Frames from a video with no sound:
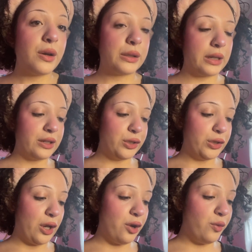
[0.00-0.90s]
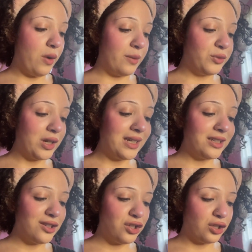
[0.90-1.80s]
Okay, so I'm trying
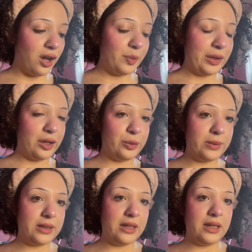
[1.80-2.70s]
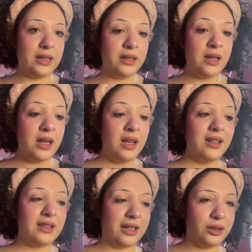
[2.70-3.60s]
to stop using
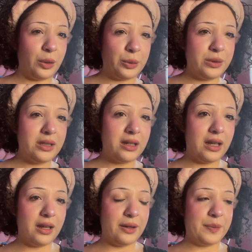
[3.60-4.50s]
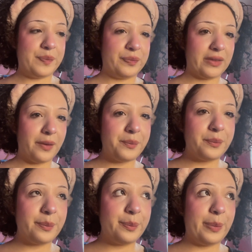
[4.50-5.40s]
like those um,
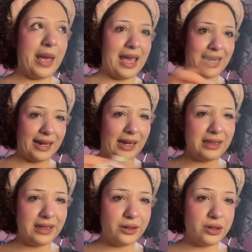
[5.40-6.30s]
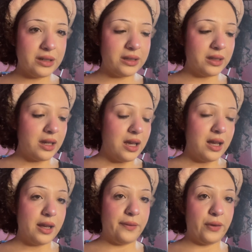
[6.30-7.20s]
pen eyeliners.
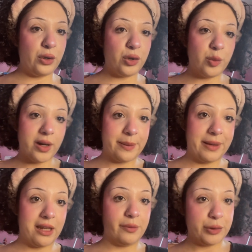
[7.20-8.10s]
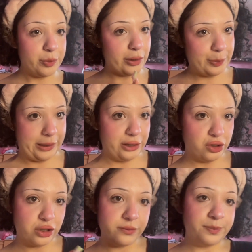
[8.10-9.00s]
If you don't know what I mean, I'm going to put a
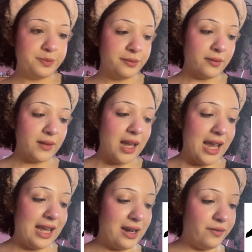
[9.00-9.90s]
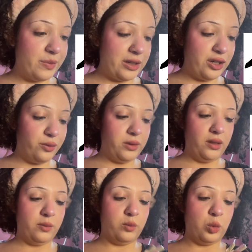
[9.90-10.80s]
picture. And I've been
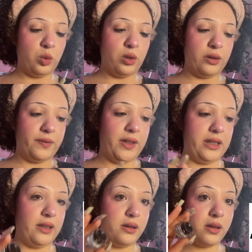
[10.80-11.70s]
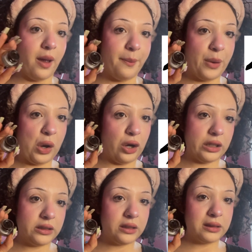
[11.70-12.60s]
using more of these
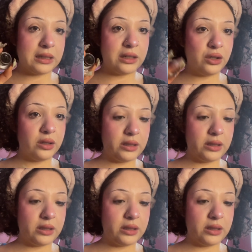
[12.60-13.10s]
pot liners